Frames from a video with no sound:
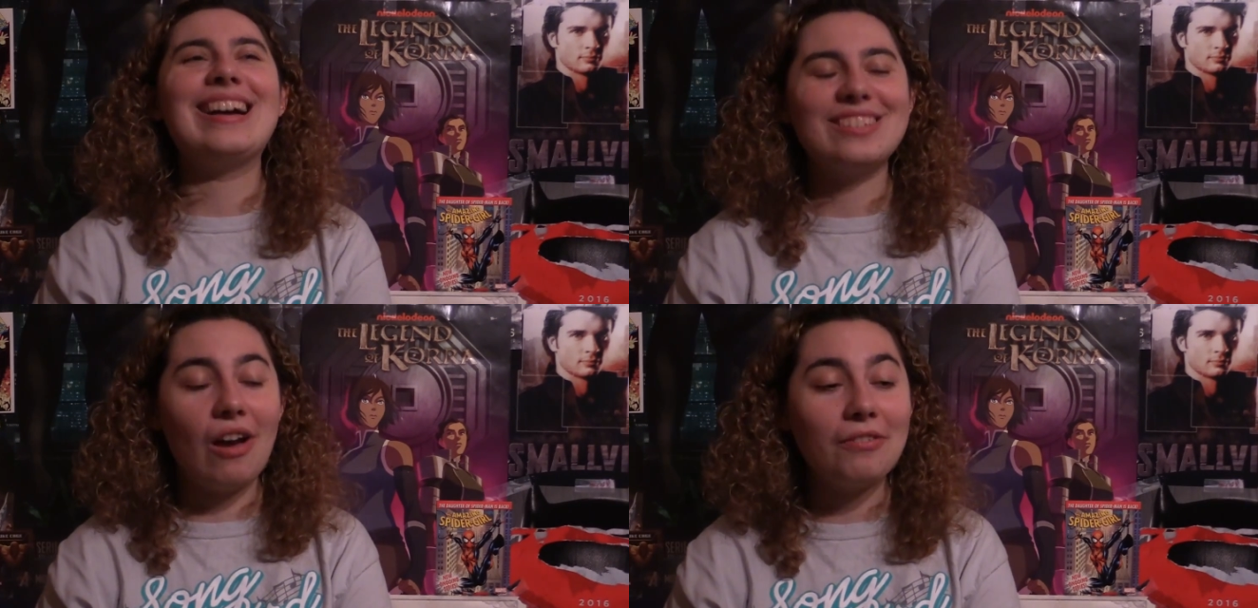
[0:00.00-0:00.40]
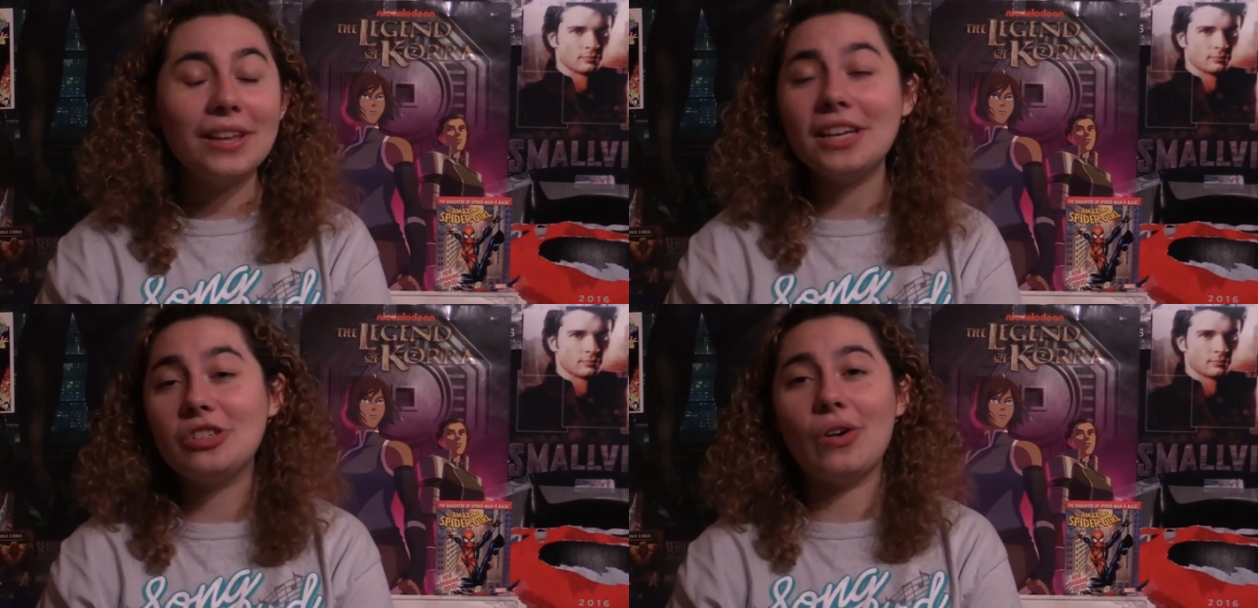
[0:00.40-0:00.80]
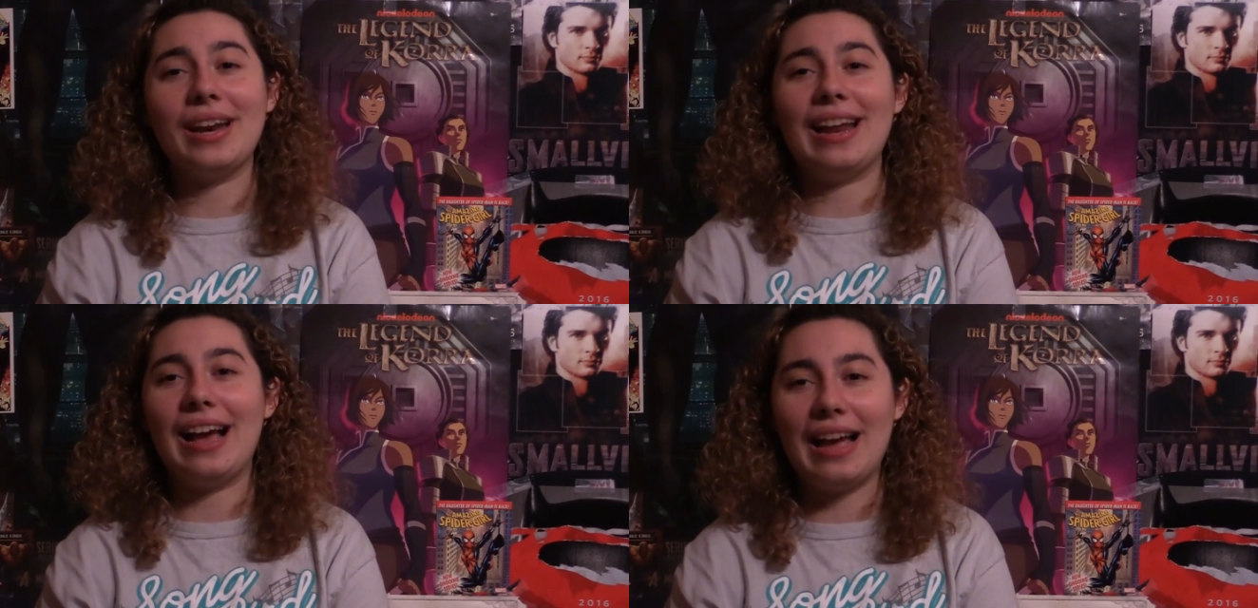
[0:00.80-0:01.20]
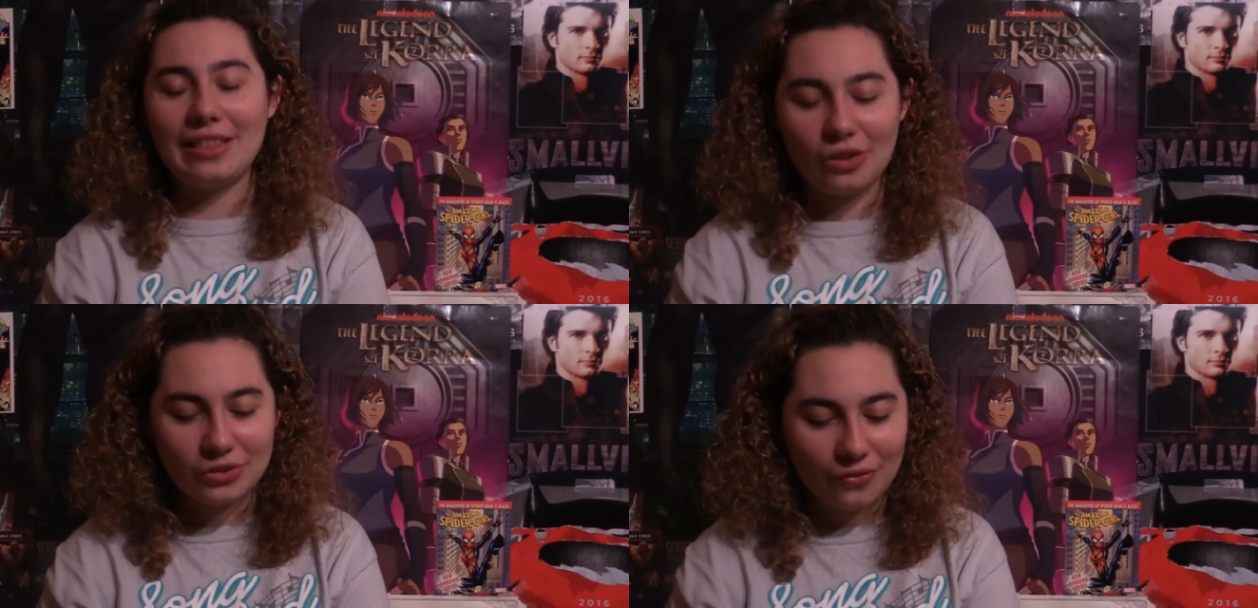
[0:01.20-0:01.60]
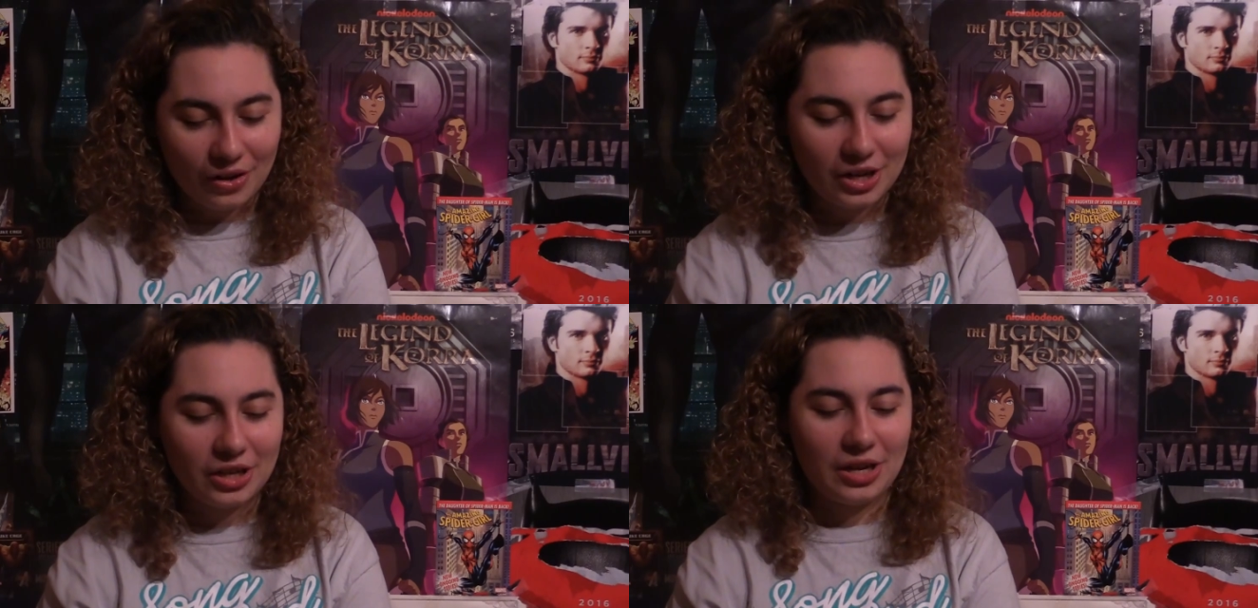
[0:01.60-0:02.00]
Speaker 1: So I really enjoyed it. I thought it was a
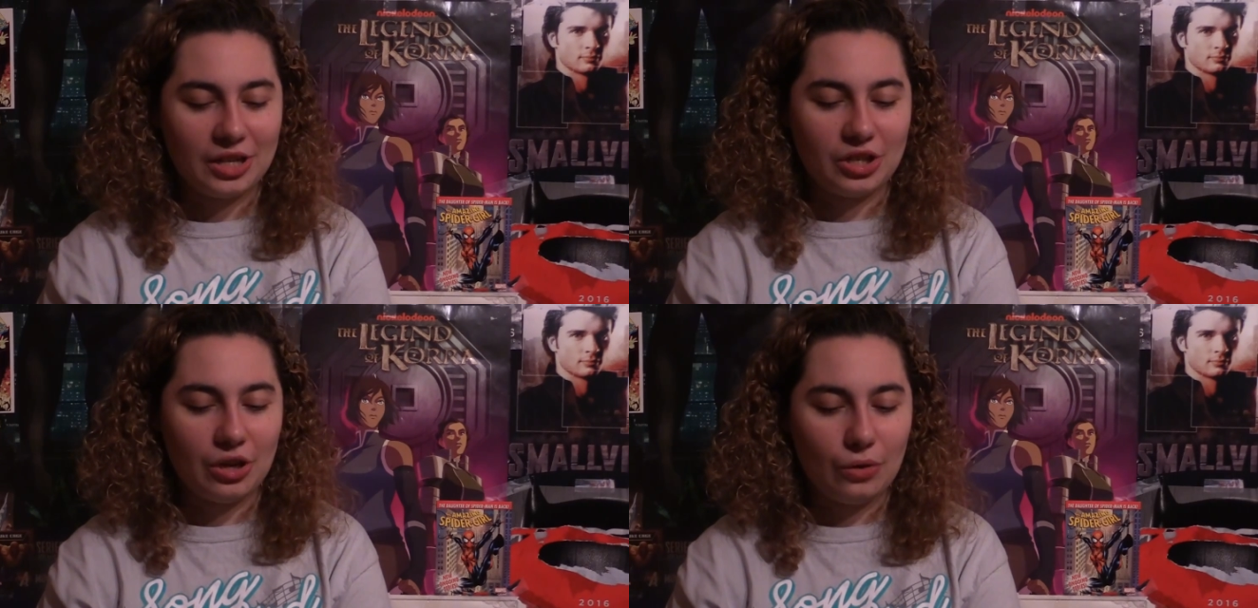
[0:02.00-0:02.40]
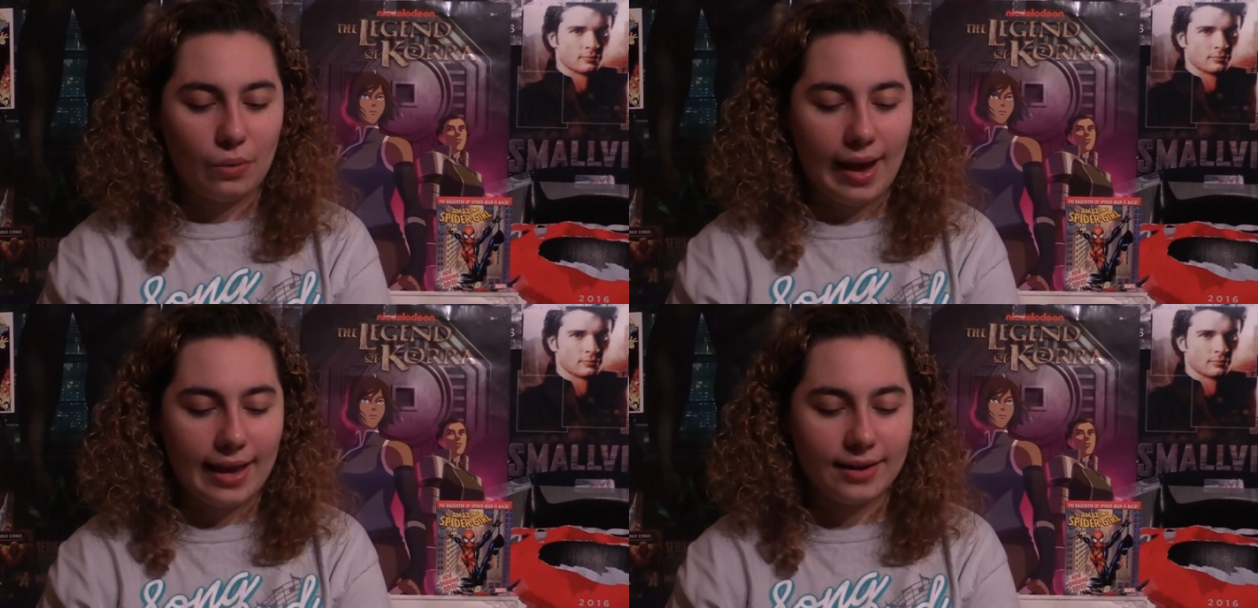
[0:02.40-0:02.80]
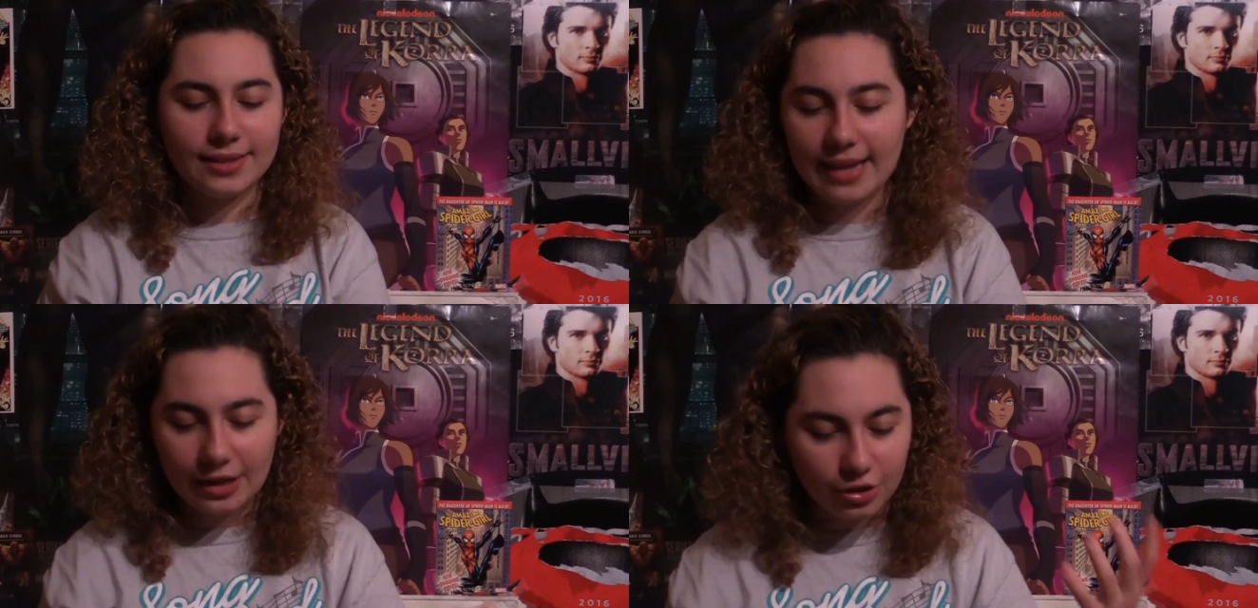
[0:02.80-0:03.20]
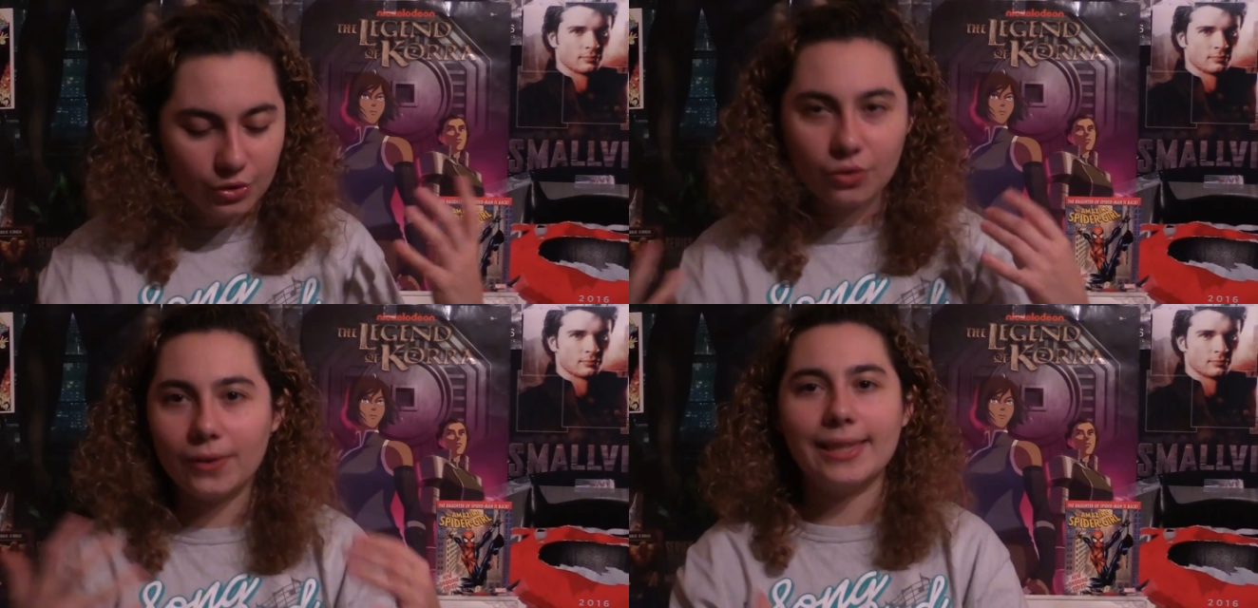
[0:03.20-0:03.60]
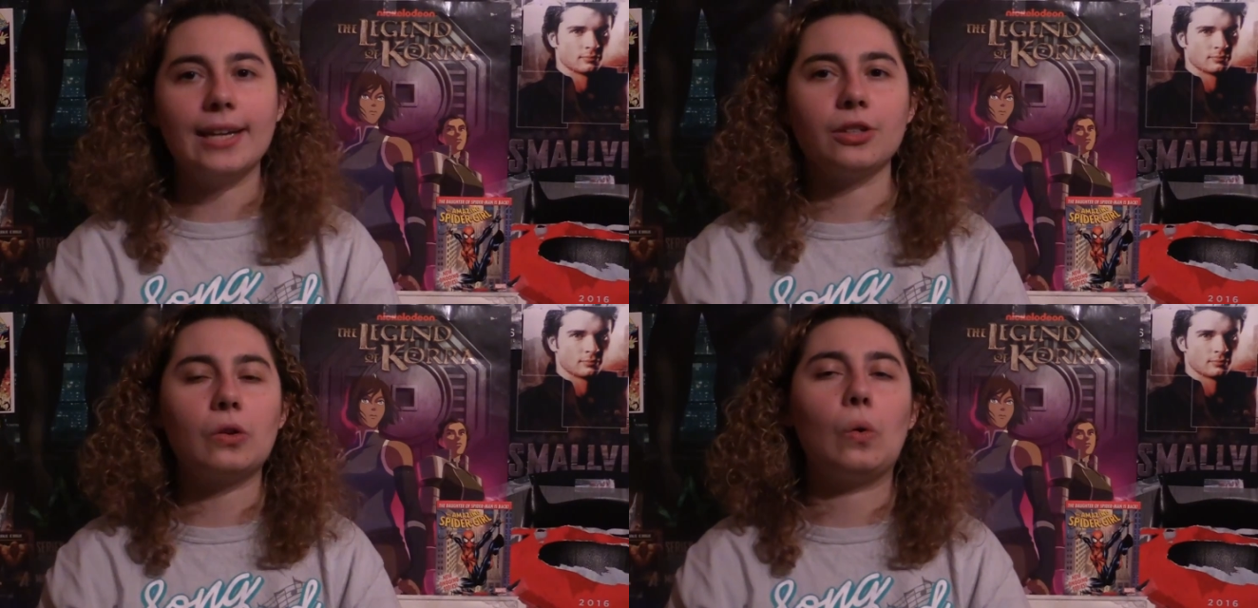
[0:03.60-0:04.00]
very good issue, and this is how you do a Green
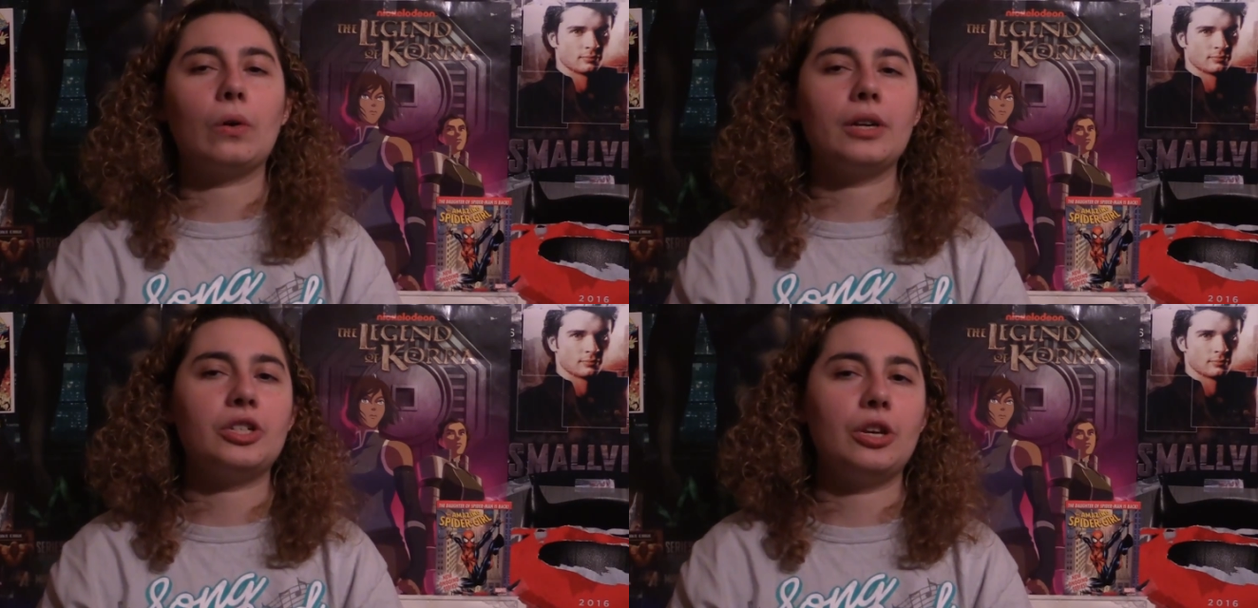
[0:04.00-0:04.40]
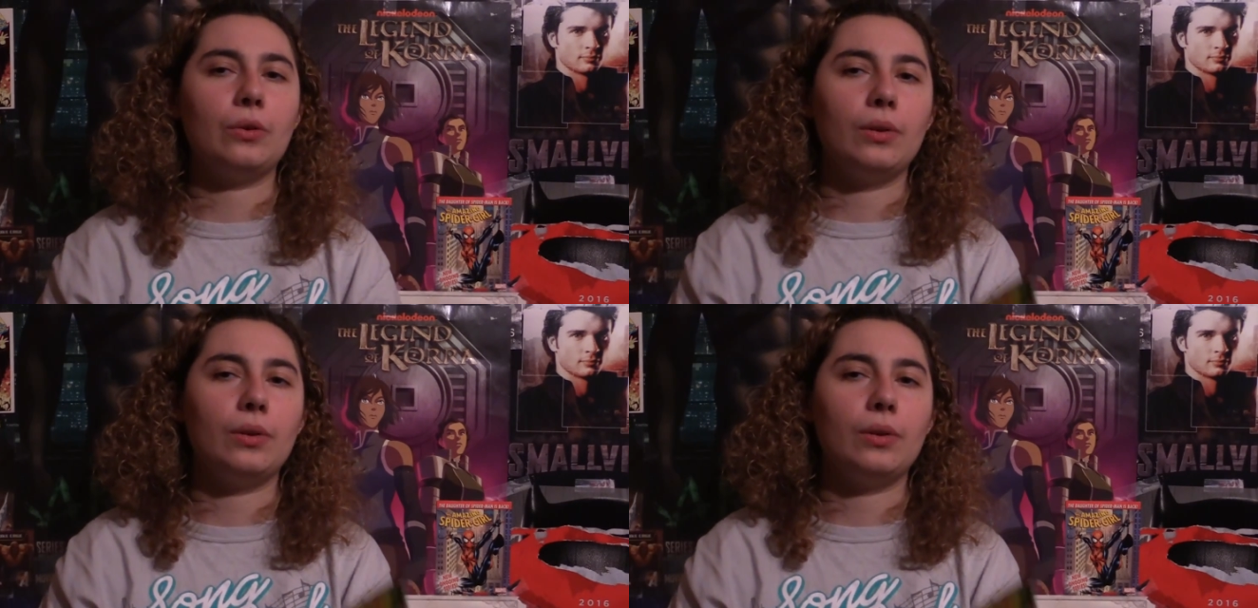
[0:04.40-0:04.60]
Lantern Corps issue,